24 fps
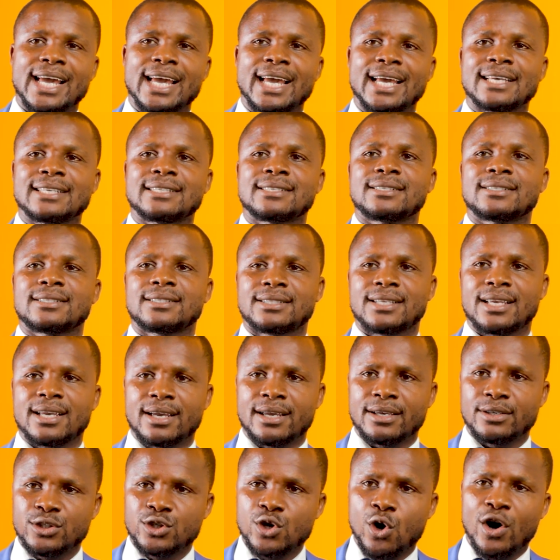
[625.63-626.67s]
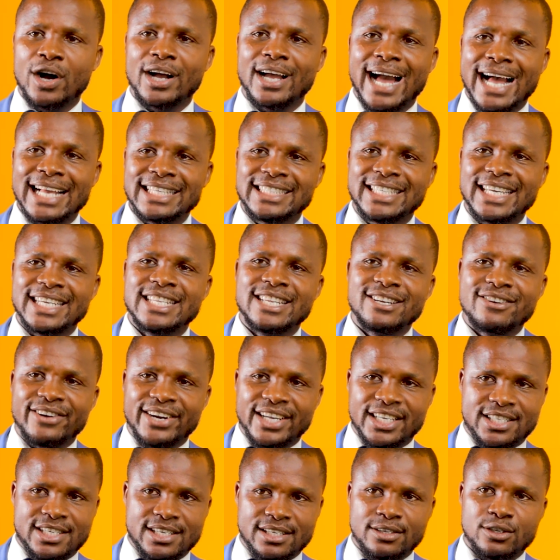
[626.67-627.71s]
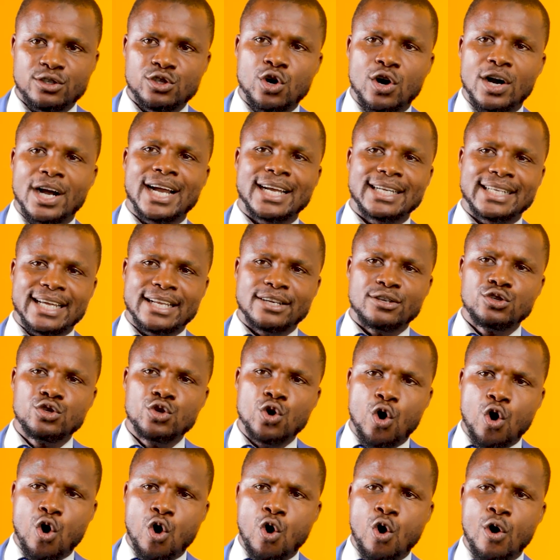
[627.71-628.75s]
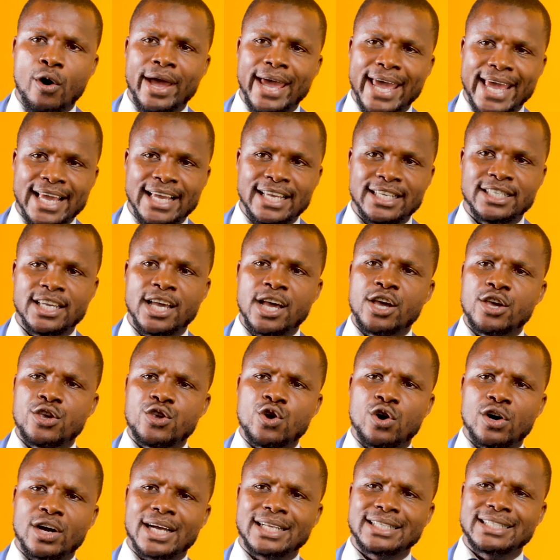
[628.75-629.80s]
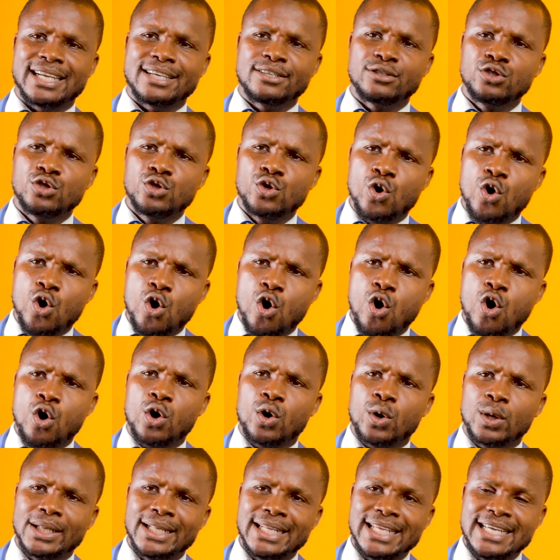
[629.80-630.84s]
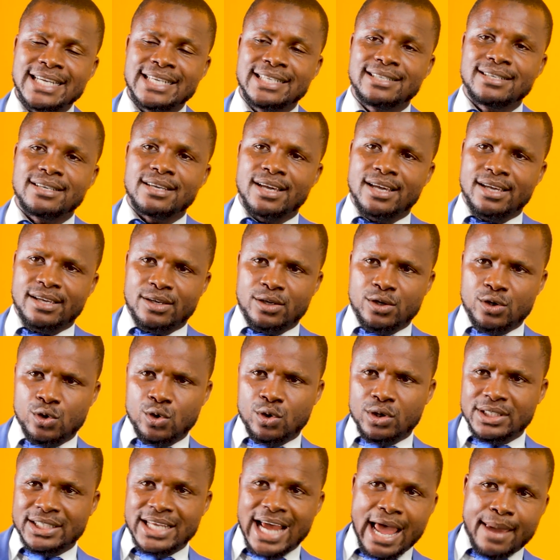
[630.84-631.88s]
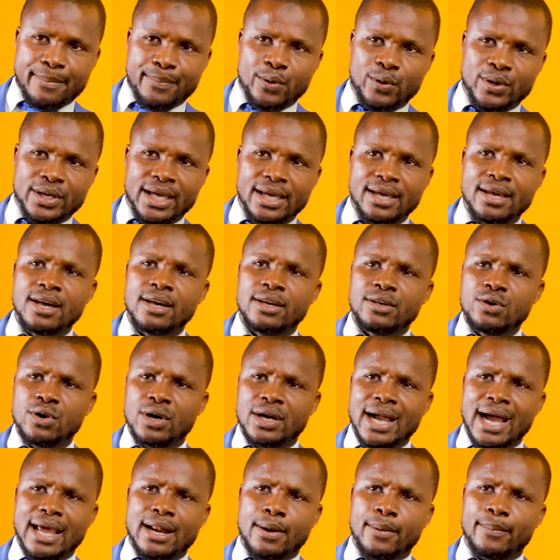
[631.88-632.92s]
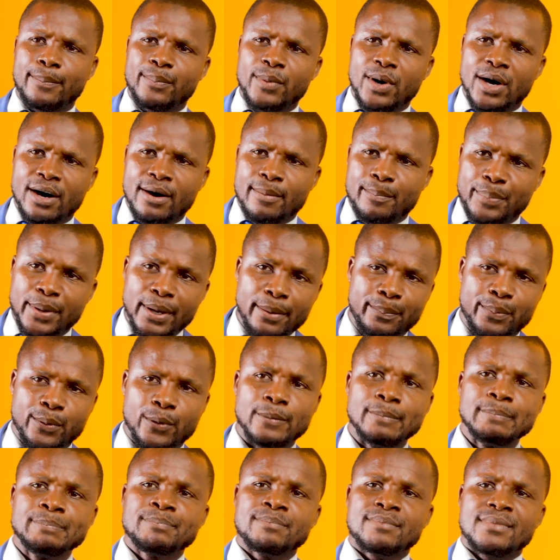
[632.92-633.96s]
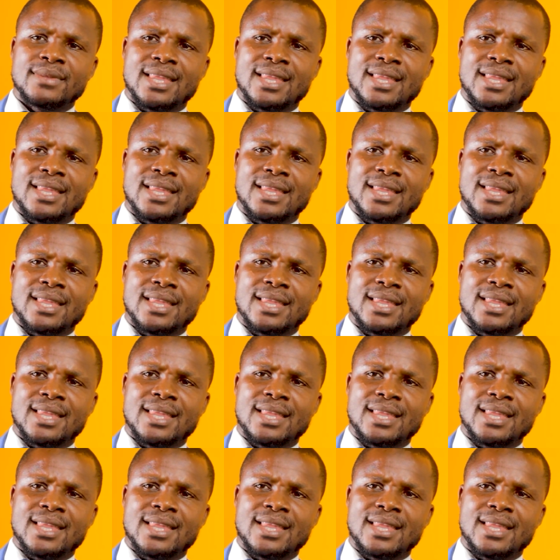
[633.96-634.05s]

is the younger generation, younger than your age, younger than your colleagues, your type, okay, your kind of people.